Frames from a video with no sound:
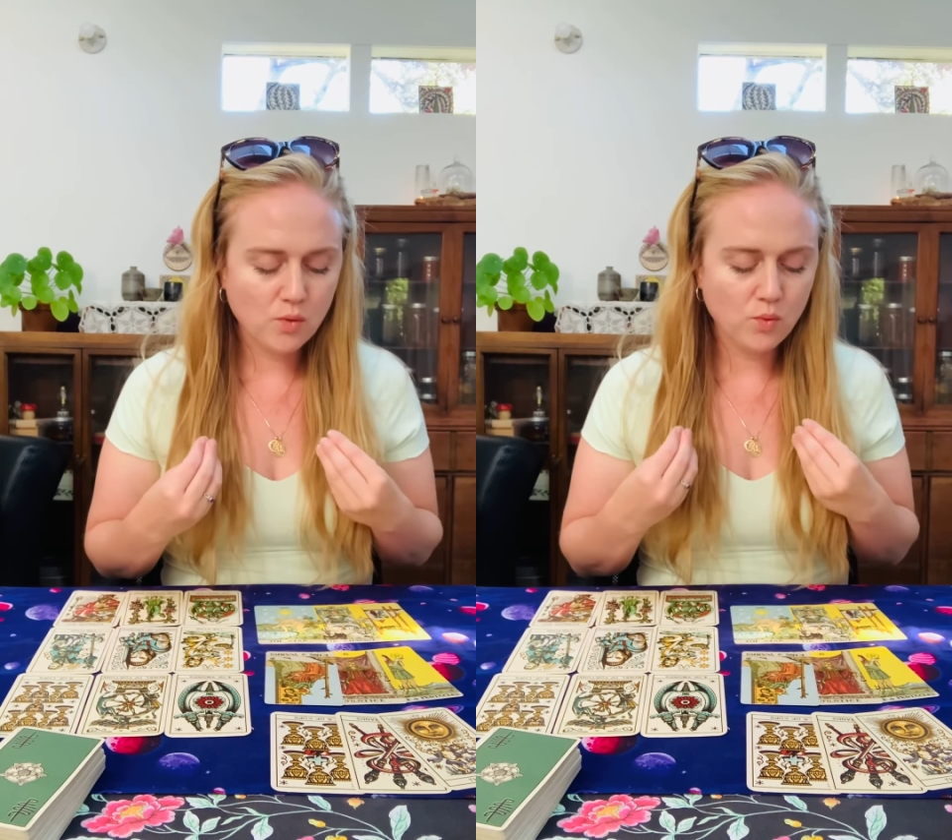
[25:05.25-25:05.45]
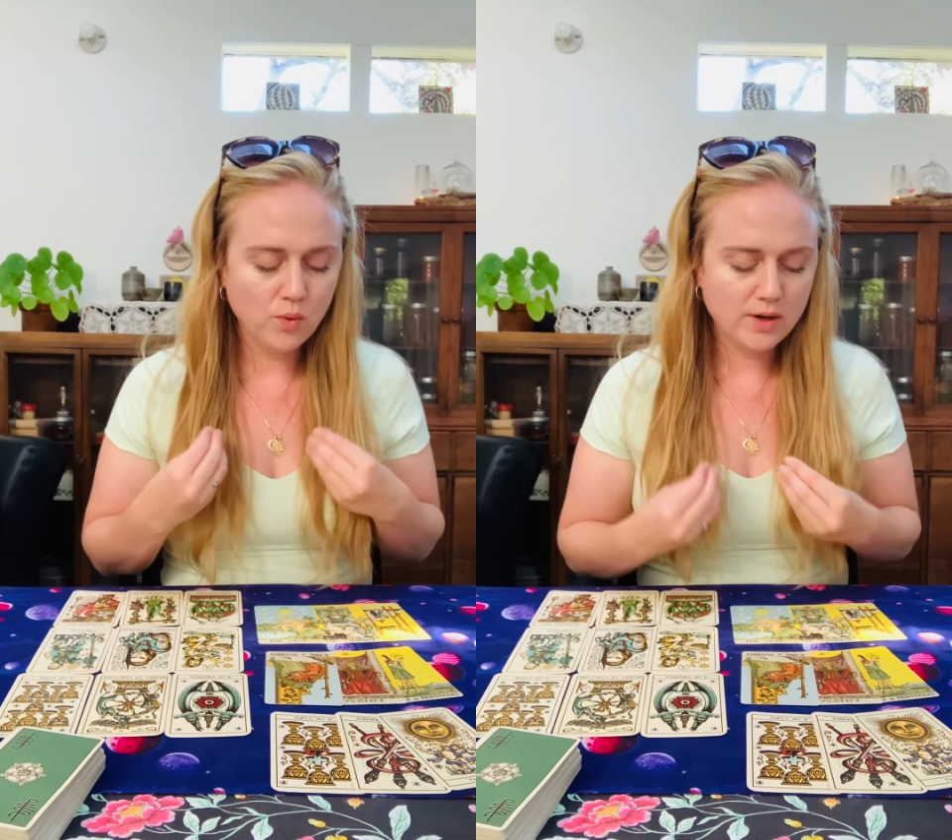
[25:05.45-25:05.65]

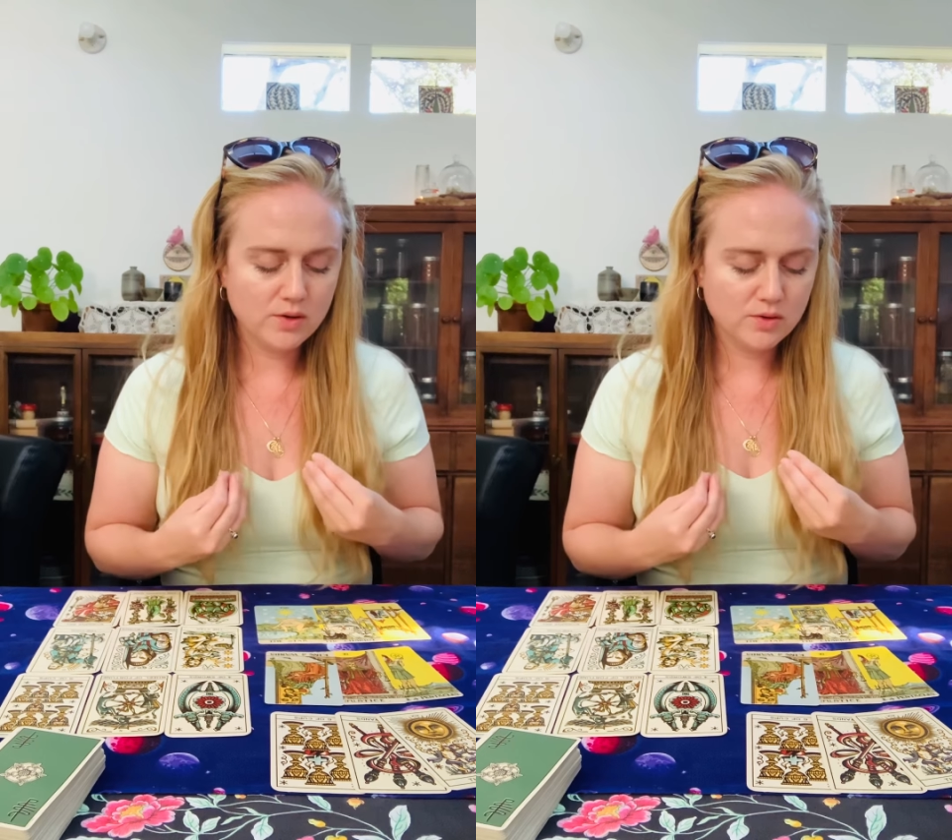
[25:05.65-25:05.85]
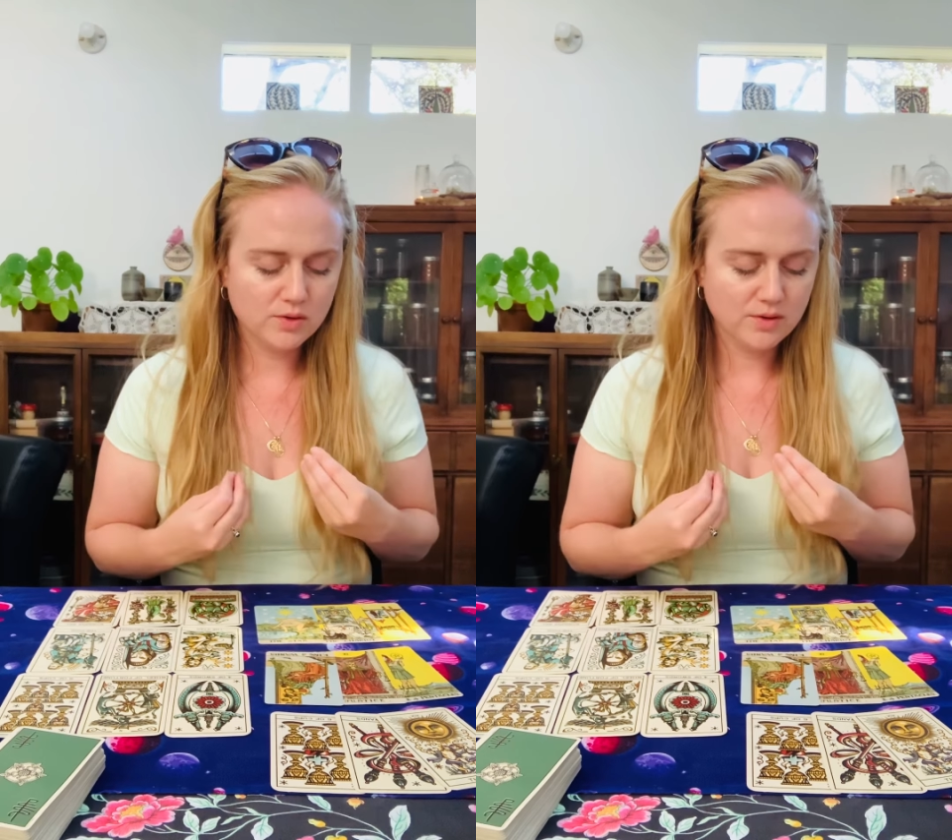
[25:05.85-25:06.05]

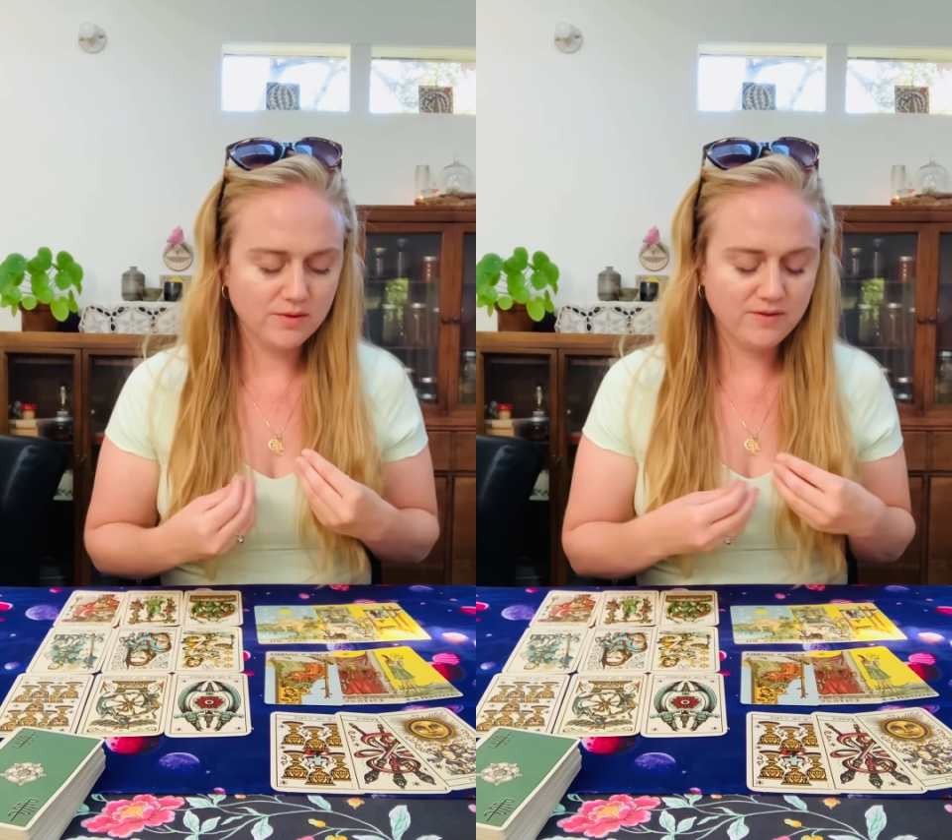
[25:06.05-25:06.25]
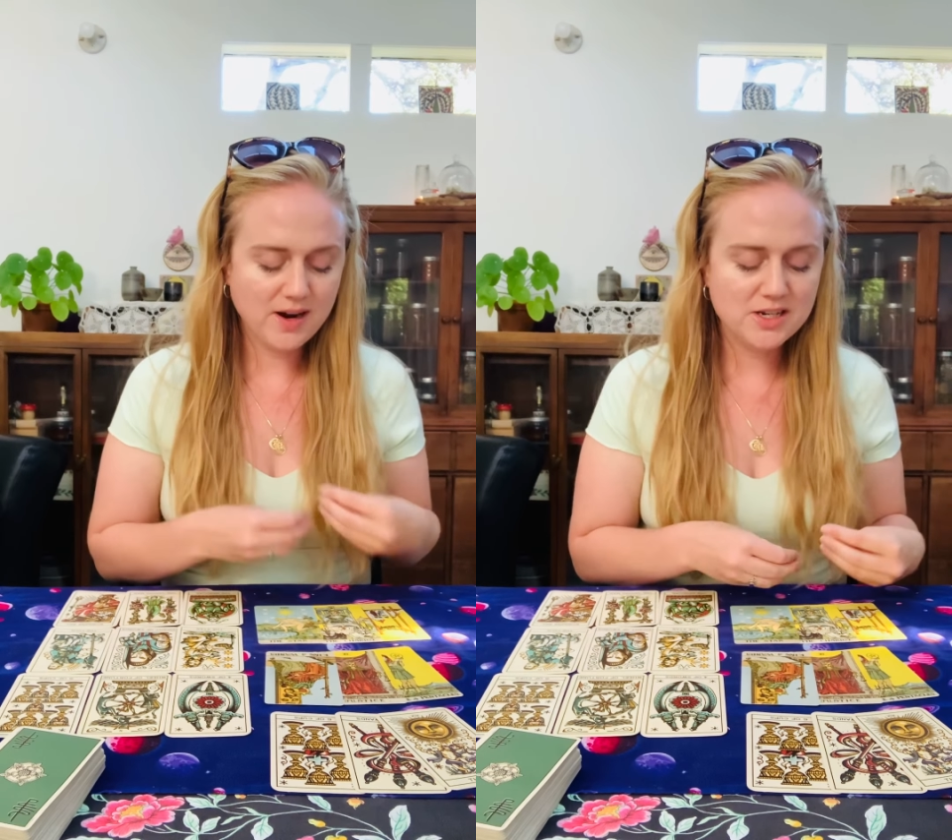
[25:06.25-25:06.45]
will
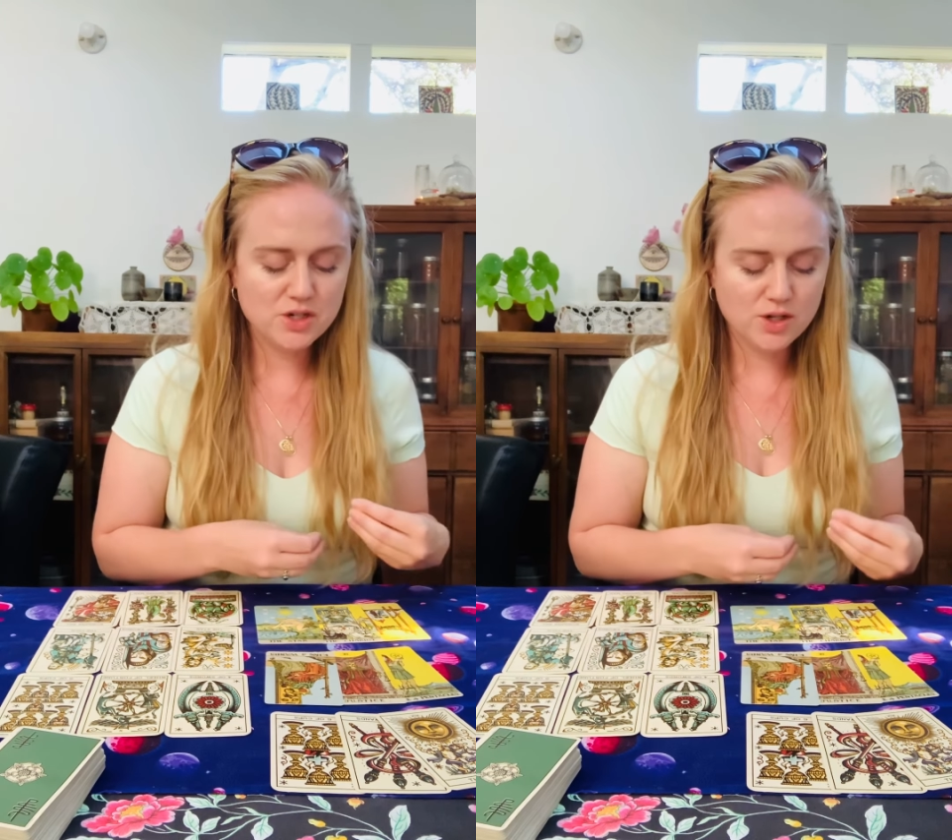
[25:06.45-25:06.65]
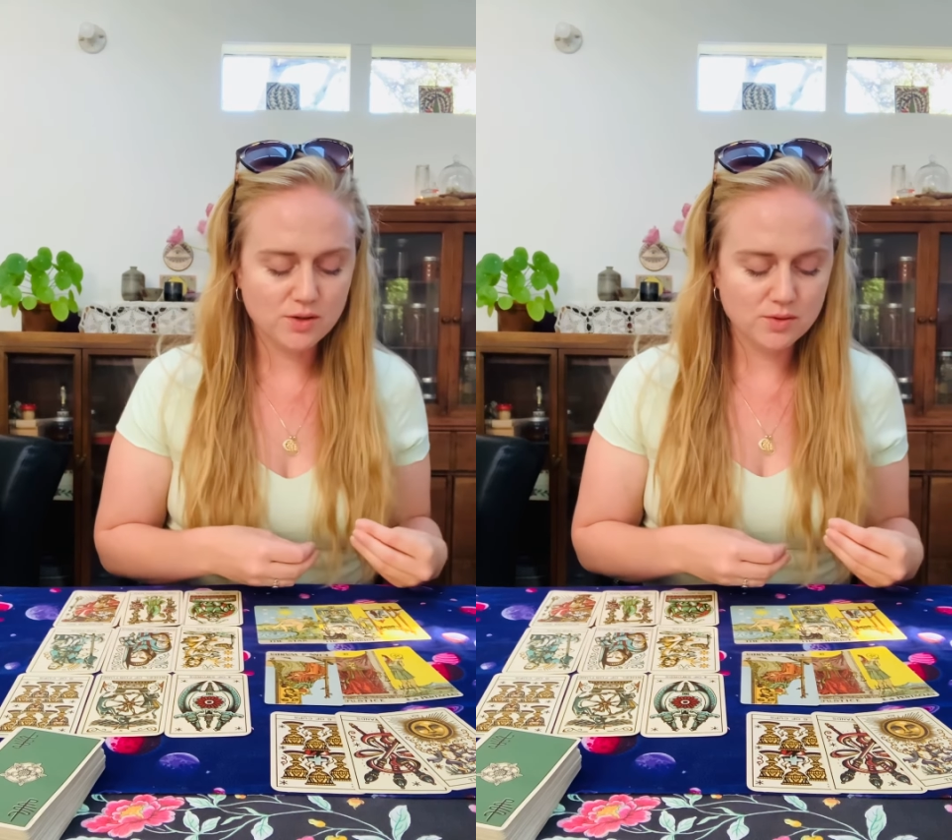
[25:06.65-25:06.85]
find
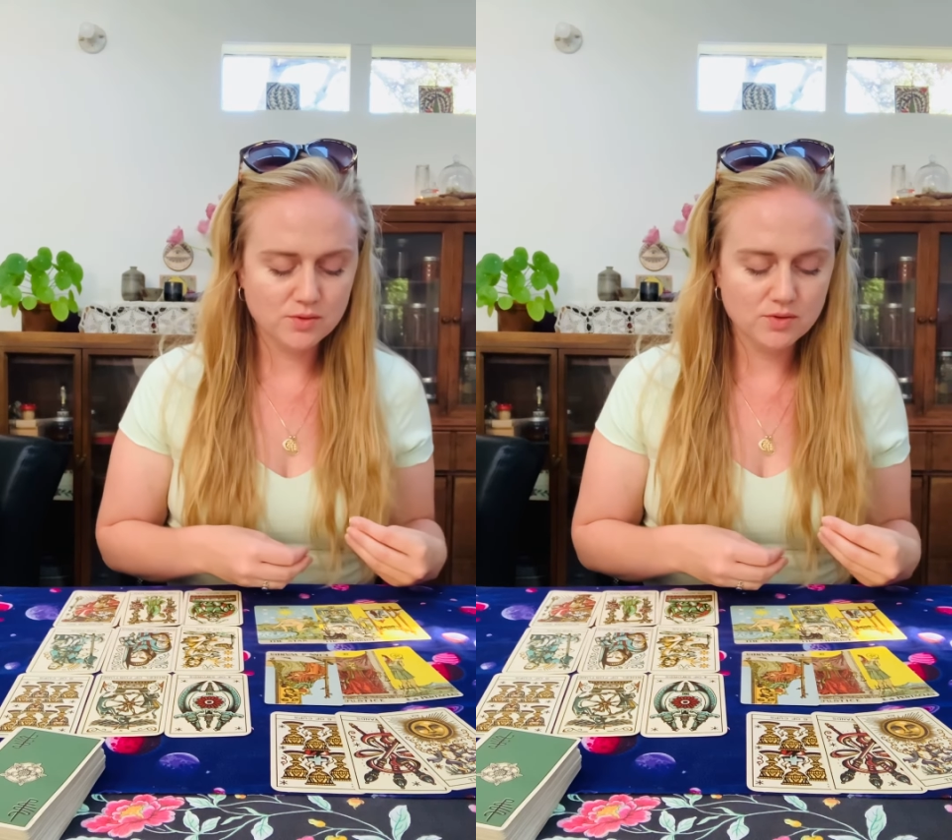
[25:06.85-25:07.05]
you.